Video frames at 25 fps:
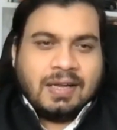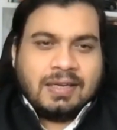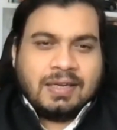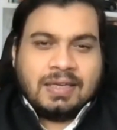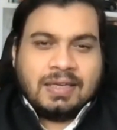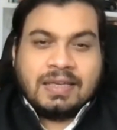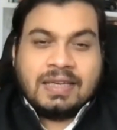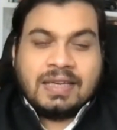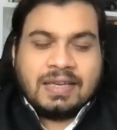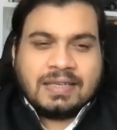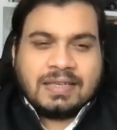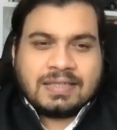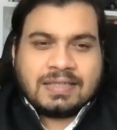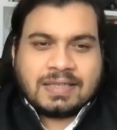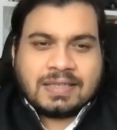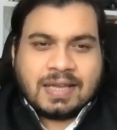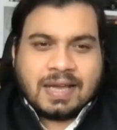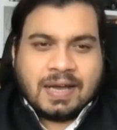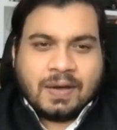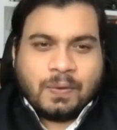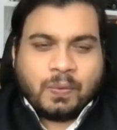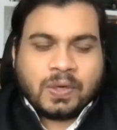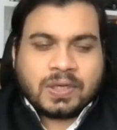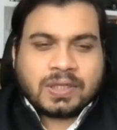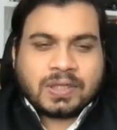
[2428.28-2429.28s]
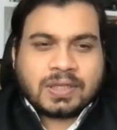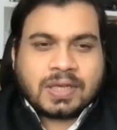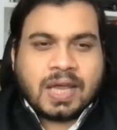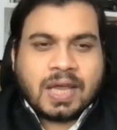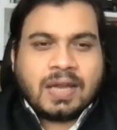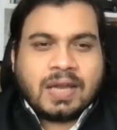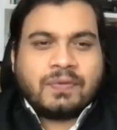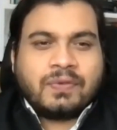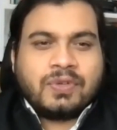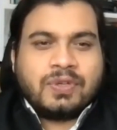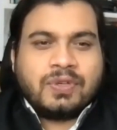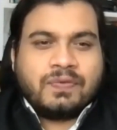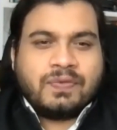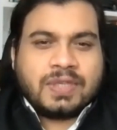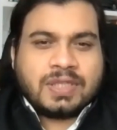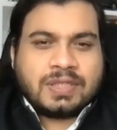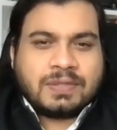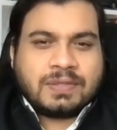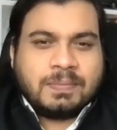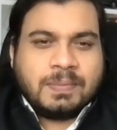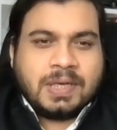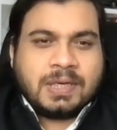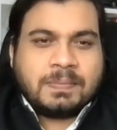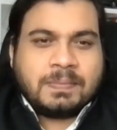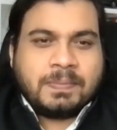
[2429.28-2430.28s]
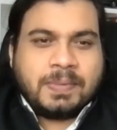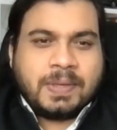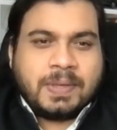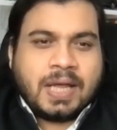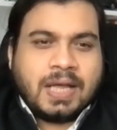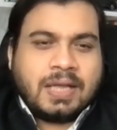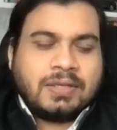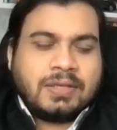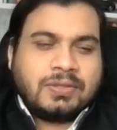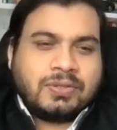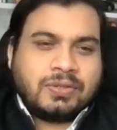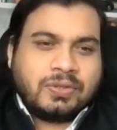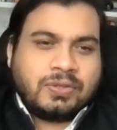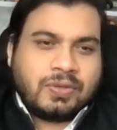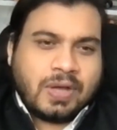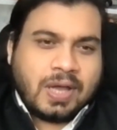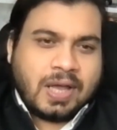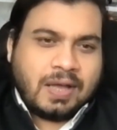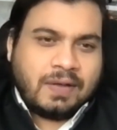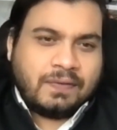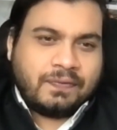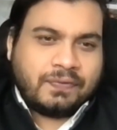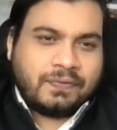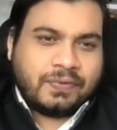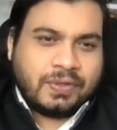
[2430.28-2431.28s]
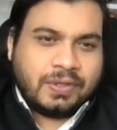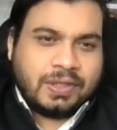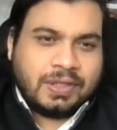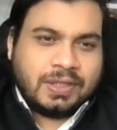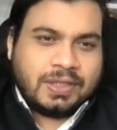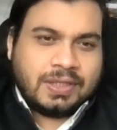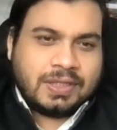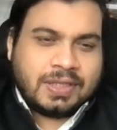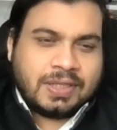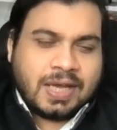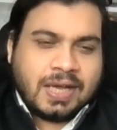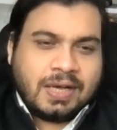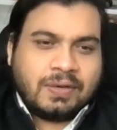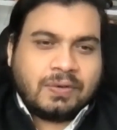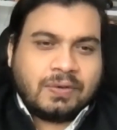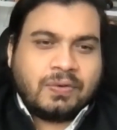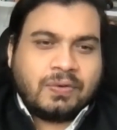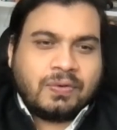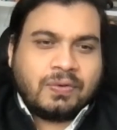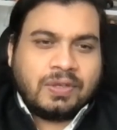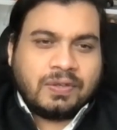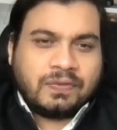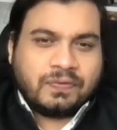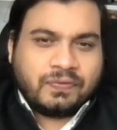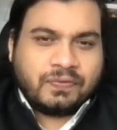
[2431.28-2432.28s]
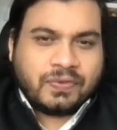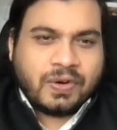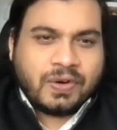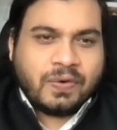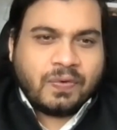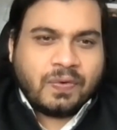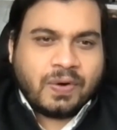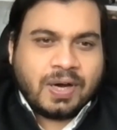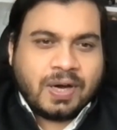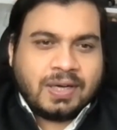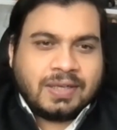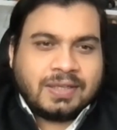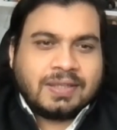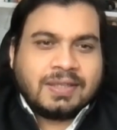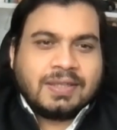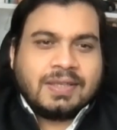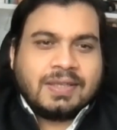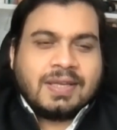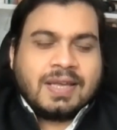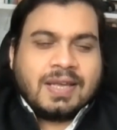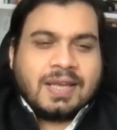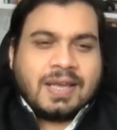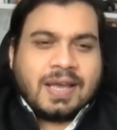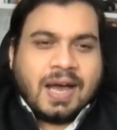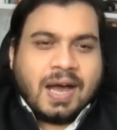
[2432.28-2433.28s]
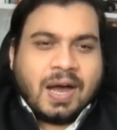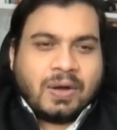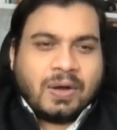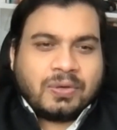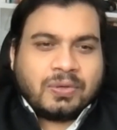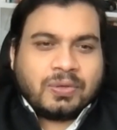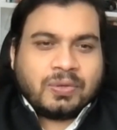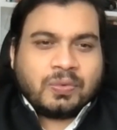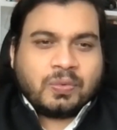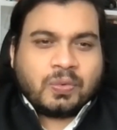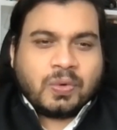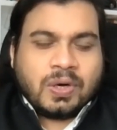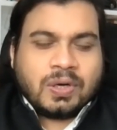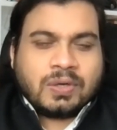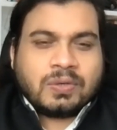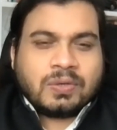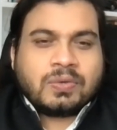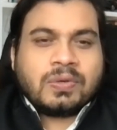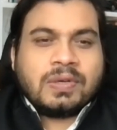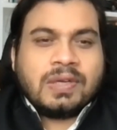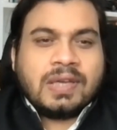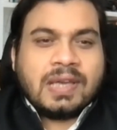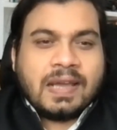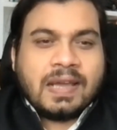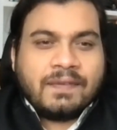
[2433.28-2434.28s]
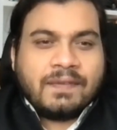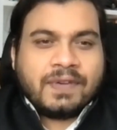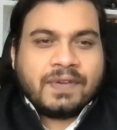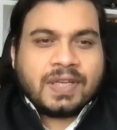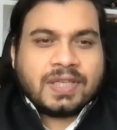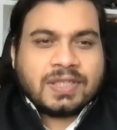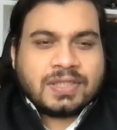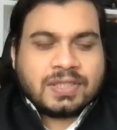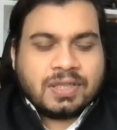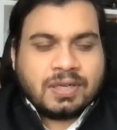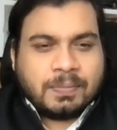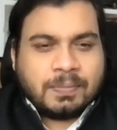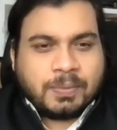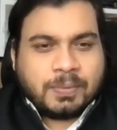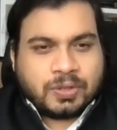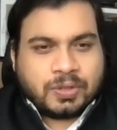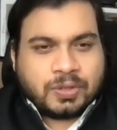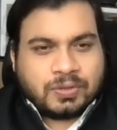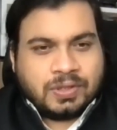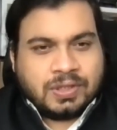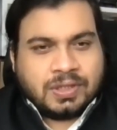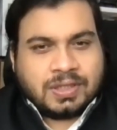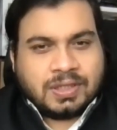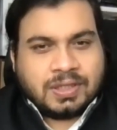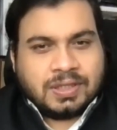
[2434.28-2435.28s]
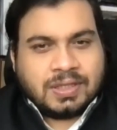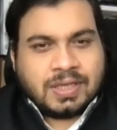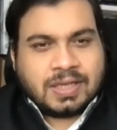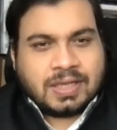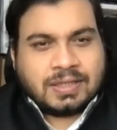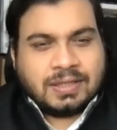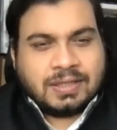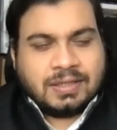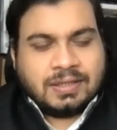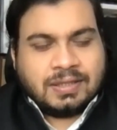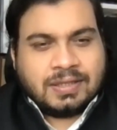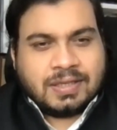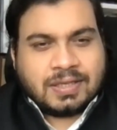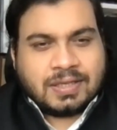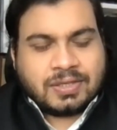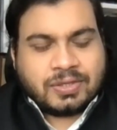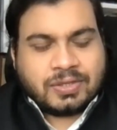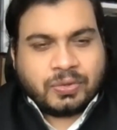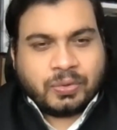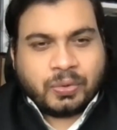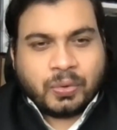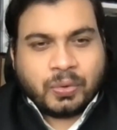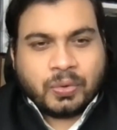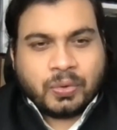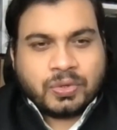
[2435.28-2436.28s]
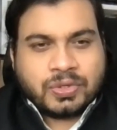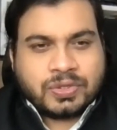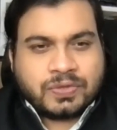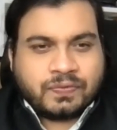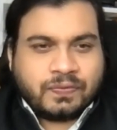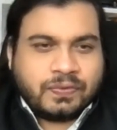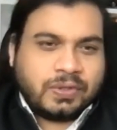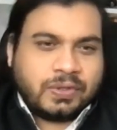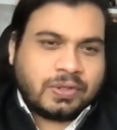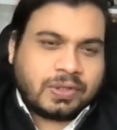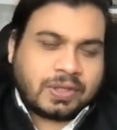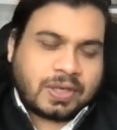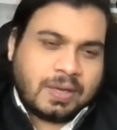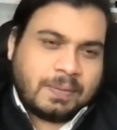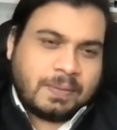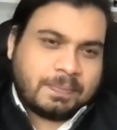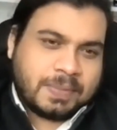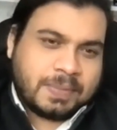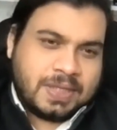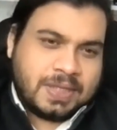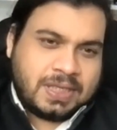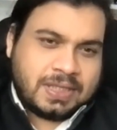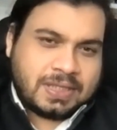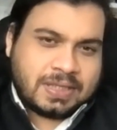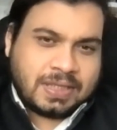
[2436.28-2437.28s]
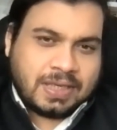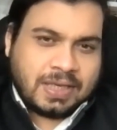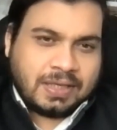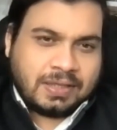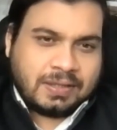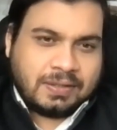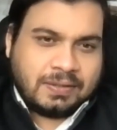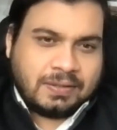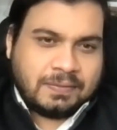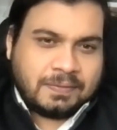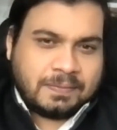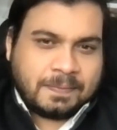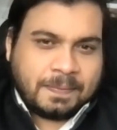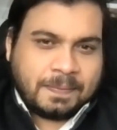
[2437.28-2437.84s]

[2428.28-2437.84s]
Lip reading: in India, what kind of investment plan do you have for India going forward? How do you want to leverage the opportunity that India throws for companies like you?